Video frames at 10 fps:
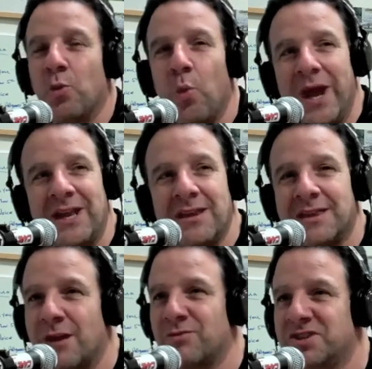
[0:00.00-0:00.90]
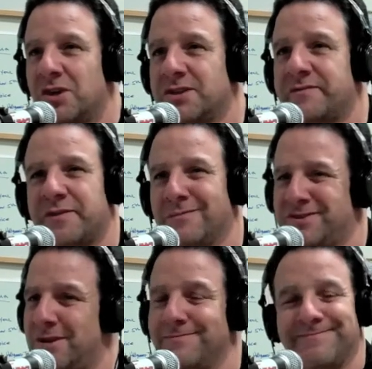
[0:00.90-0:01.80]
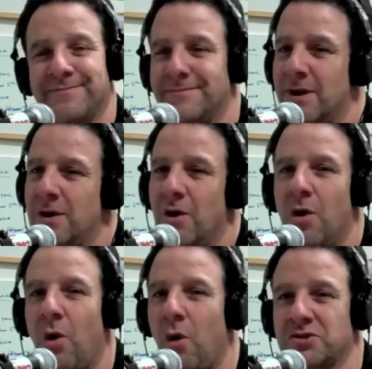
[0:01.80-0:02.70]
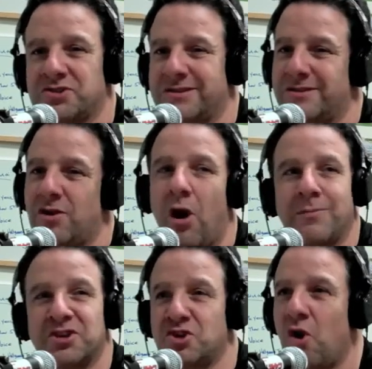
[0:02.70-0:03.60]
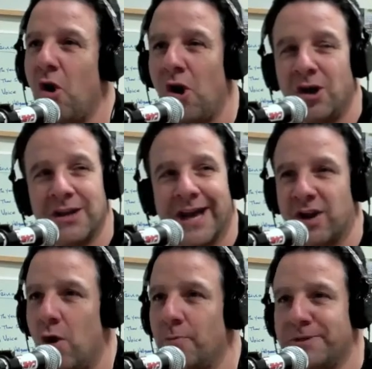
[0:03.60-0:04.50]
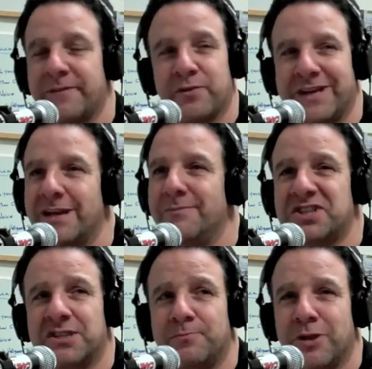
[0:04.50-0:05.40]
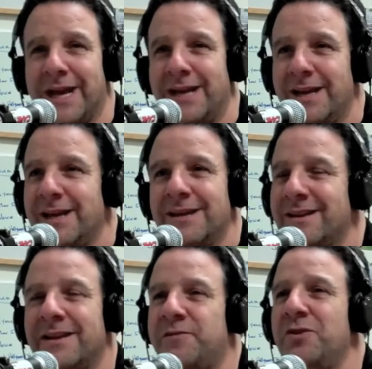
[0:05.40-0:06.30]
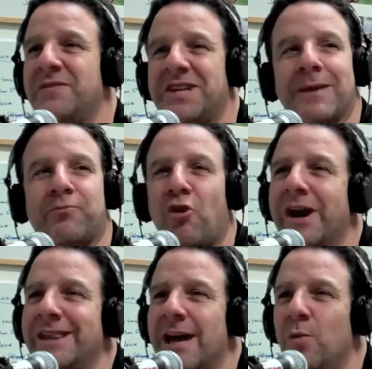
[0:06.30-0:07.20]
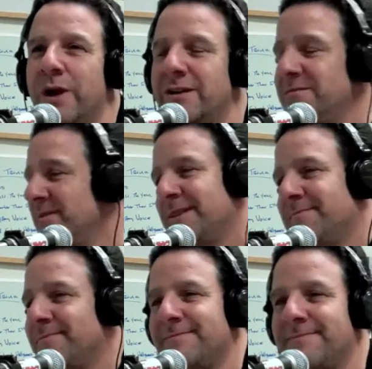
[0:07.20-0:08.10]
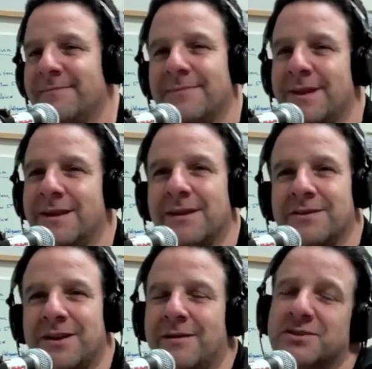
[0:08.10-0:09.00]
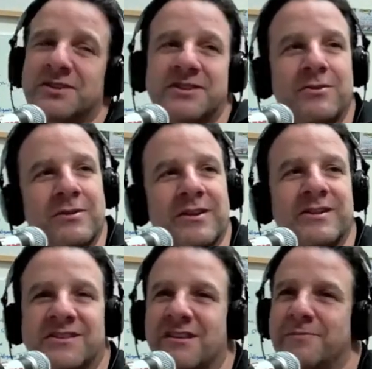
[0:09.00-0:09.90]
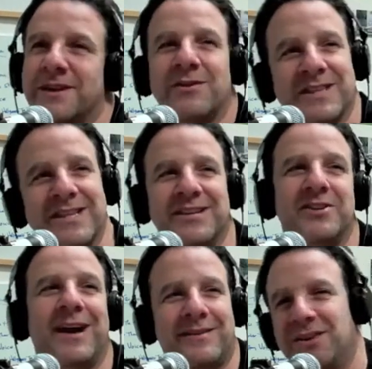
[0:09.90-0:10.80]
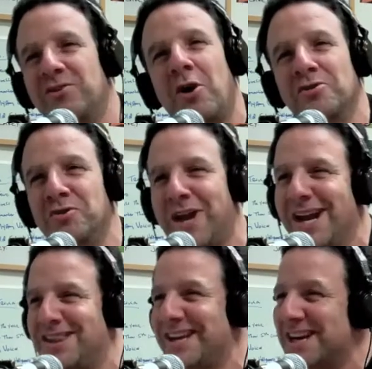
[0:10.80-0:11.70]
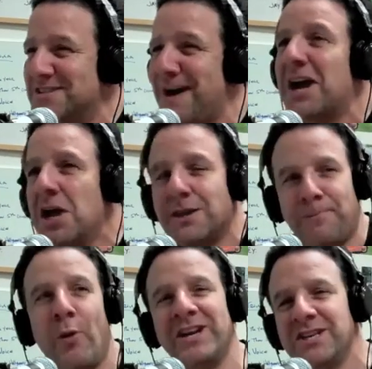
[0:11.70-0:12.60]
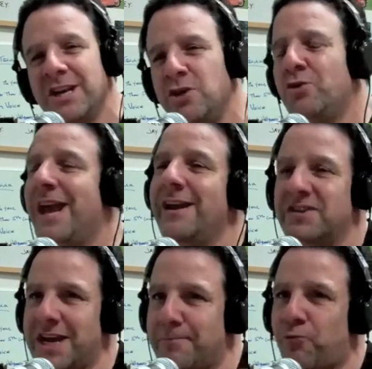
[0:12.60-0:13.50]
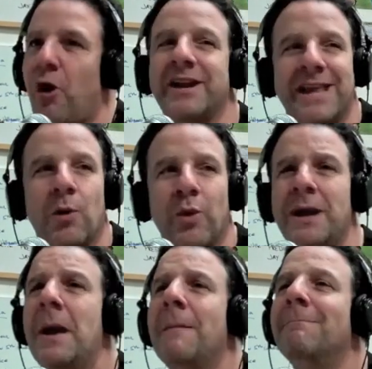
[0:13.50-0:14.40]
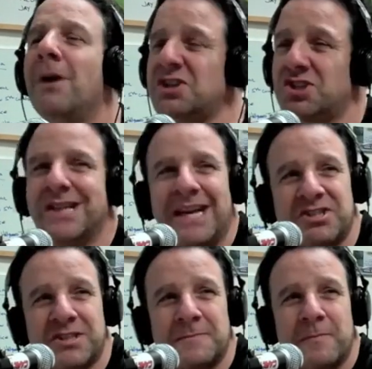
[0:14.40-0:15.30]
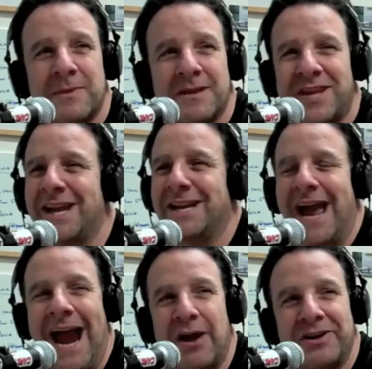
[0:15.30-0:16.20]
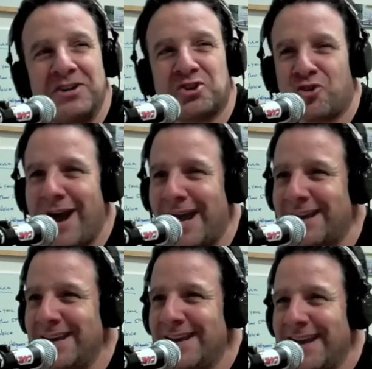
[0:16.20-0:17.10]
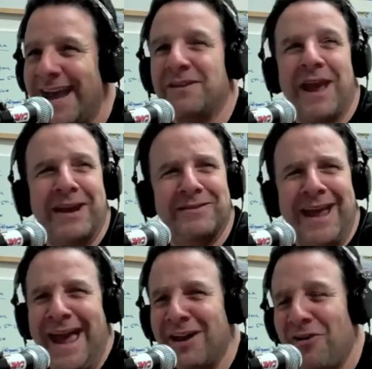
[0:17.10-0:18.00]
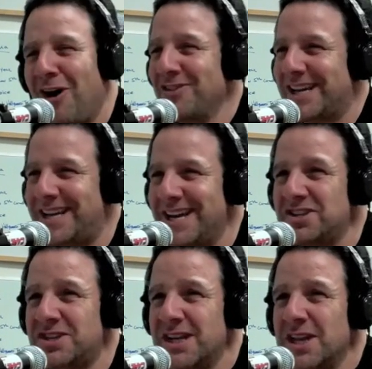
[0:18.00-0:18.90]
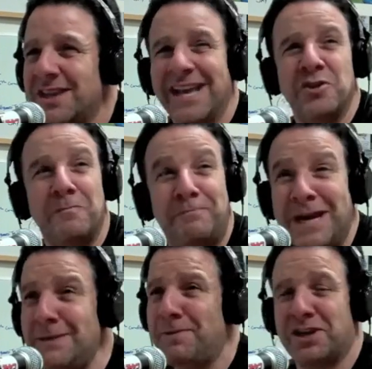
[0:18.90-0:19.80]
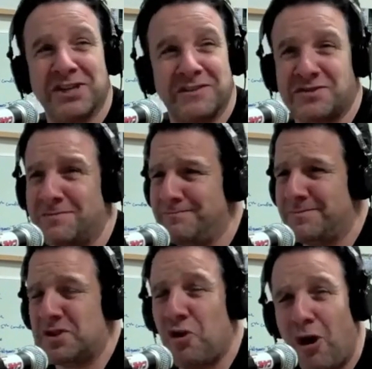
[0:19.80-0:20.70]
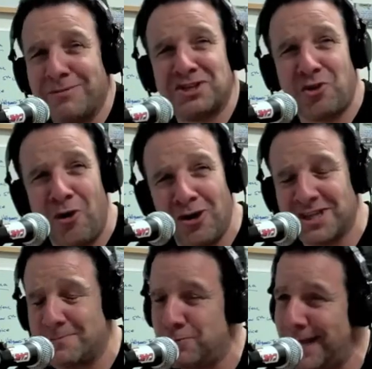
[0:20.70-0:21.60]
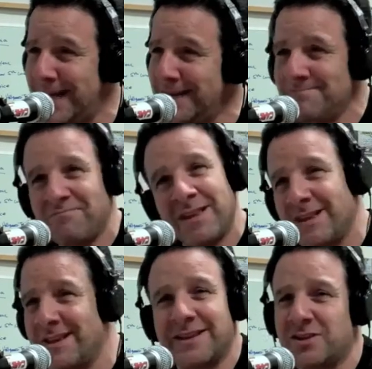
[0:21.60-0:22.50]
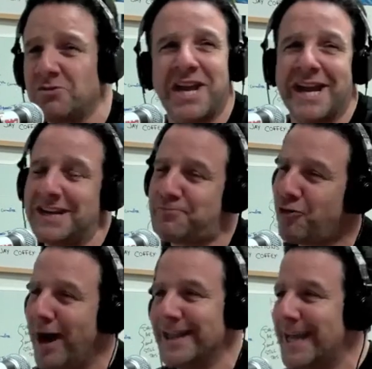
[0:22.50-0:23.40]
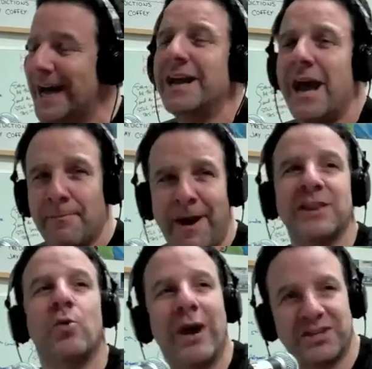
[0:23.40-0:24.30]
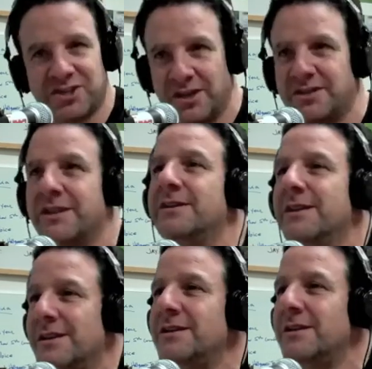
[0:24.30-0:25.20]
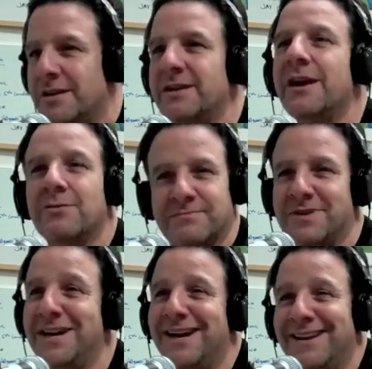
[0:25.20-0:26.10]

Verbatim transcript: in a win that resulted from some horse garbage call at home play for a kid missing the plate, if you even take pride in that win. I was going to say go kill yourself, but you know what? Then the, uh, the whole New Canaan thing comes back. The point is, you can't even take pride in that win, much less take an arrogant track and, and egg on the kids that you beat because of some garbage call at the plate. Don't take any pride in that. And by the way, Southington, you know,